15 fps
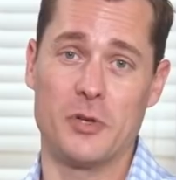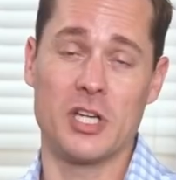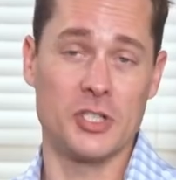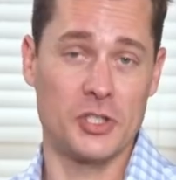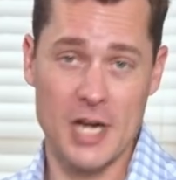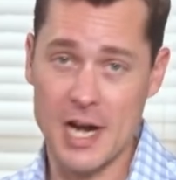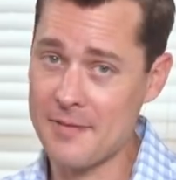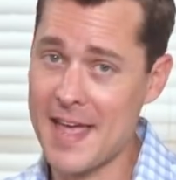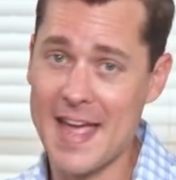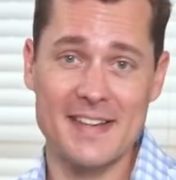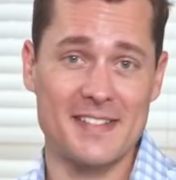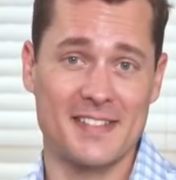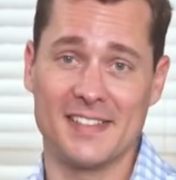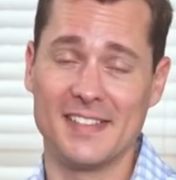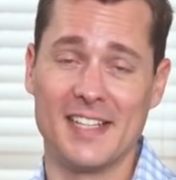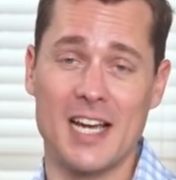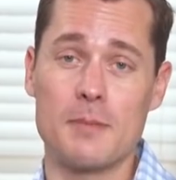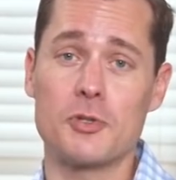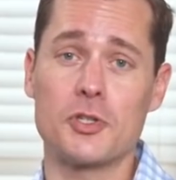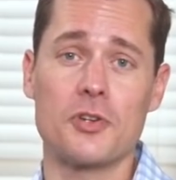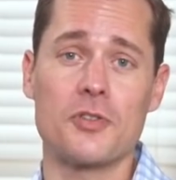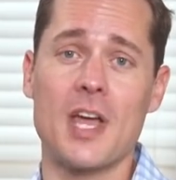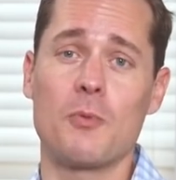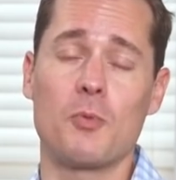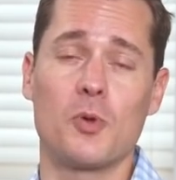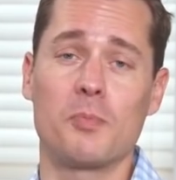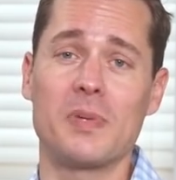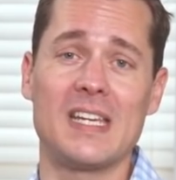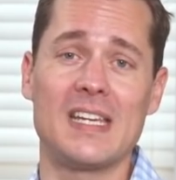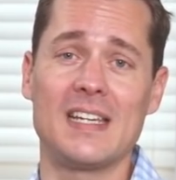If you can share that, I'm sure that
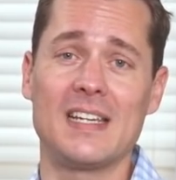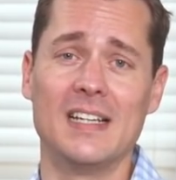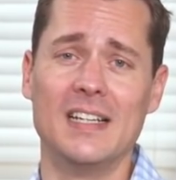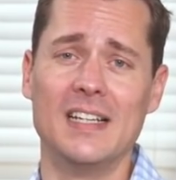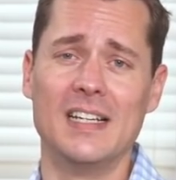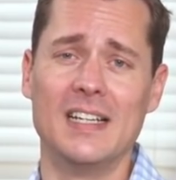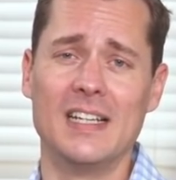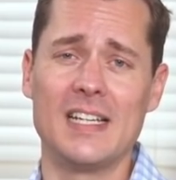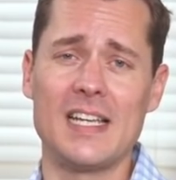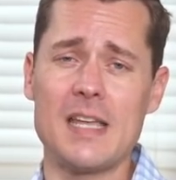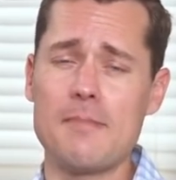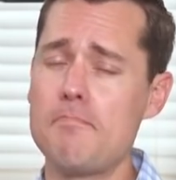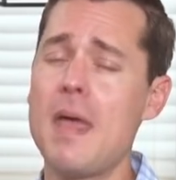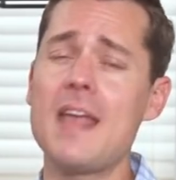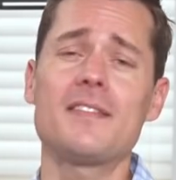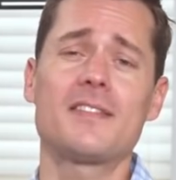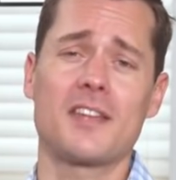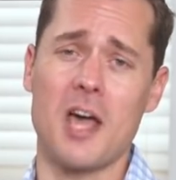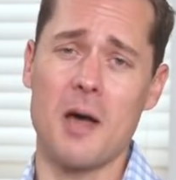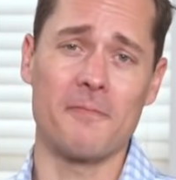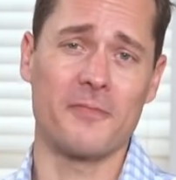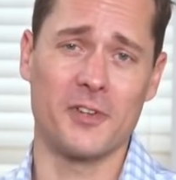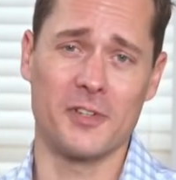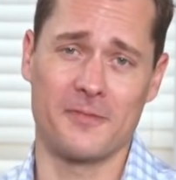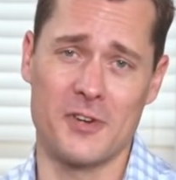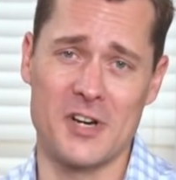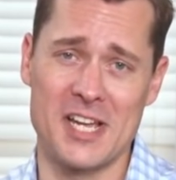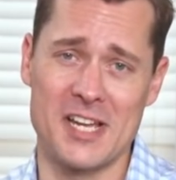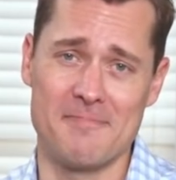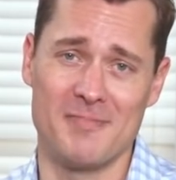will be immense comfort
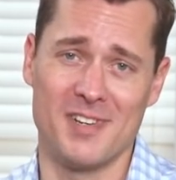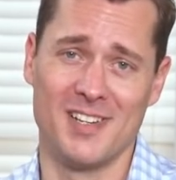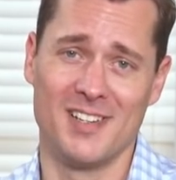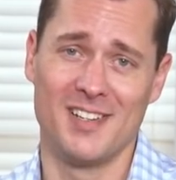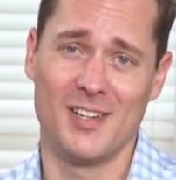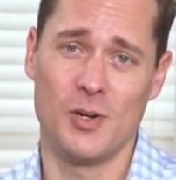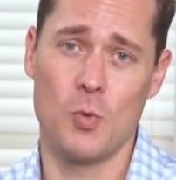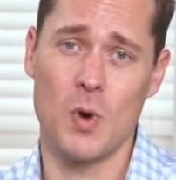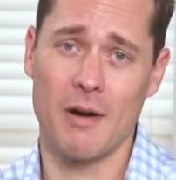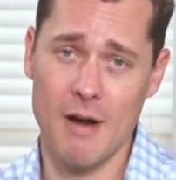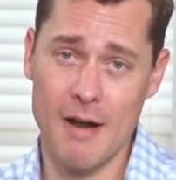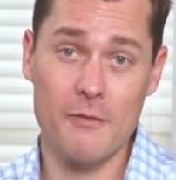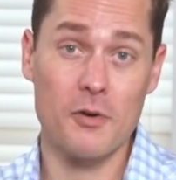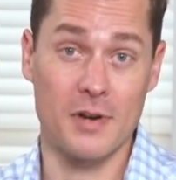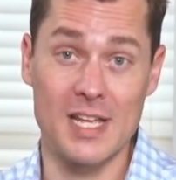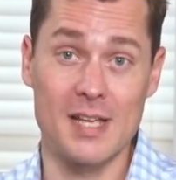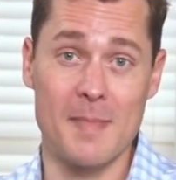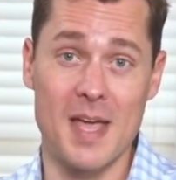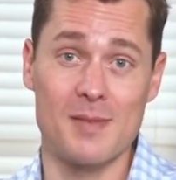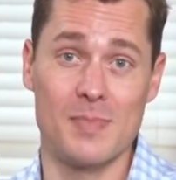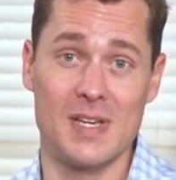for him, wherever he may